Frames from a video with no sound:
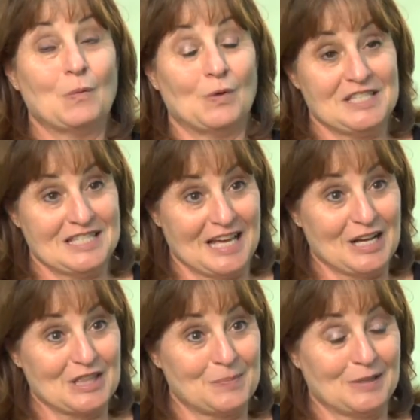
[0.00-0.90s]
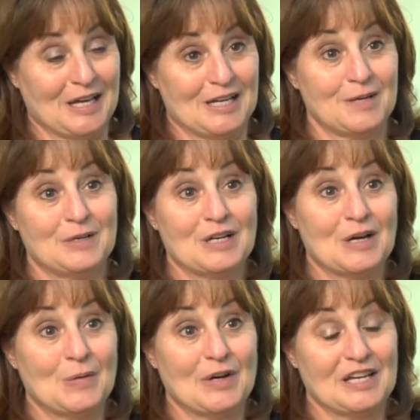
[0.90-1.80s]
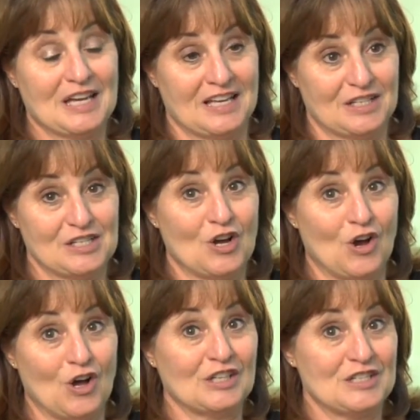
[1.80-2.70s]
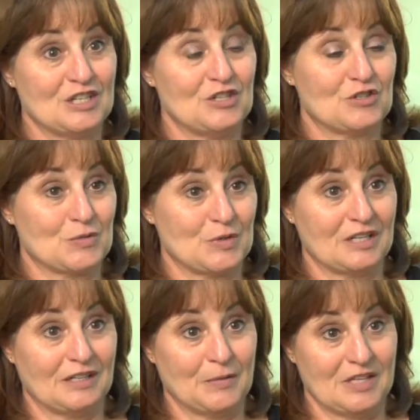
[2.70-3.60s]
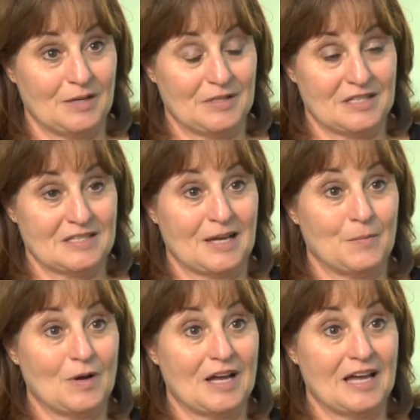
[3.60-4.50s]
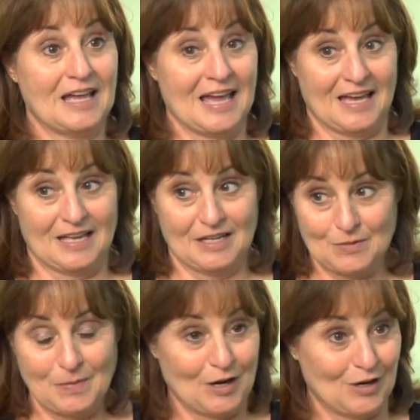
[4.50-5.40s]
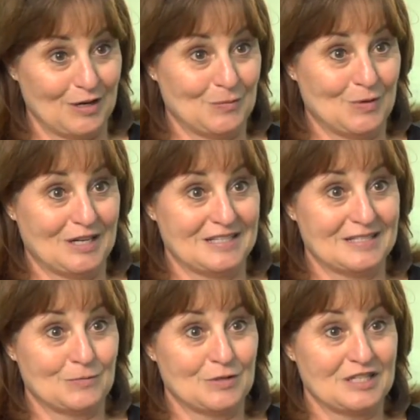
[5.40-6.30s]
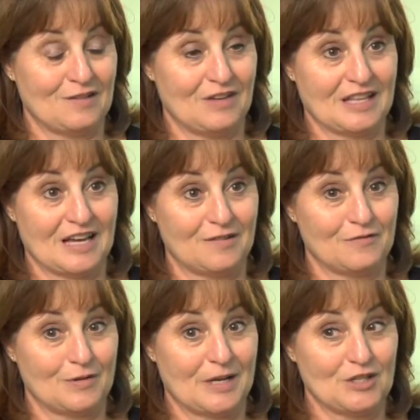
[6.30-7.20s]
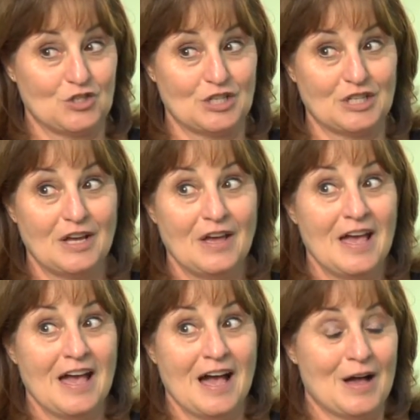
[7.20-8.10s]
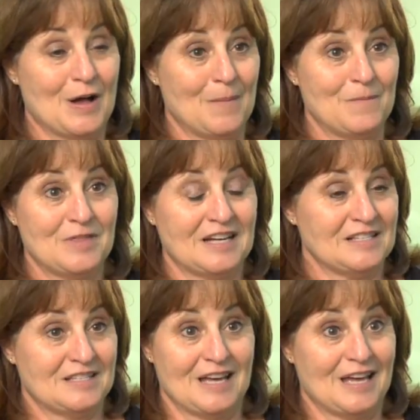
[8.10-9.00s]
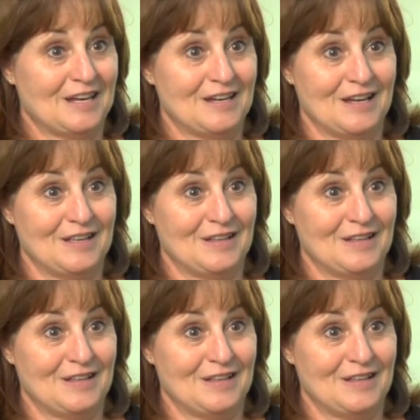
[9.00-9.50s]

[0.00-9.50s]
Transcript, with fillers: once they got the plan up and going and the, all his teachers were dealing with him in the same way and his parent was receiving that information, uh, they said,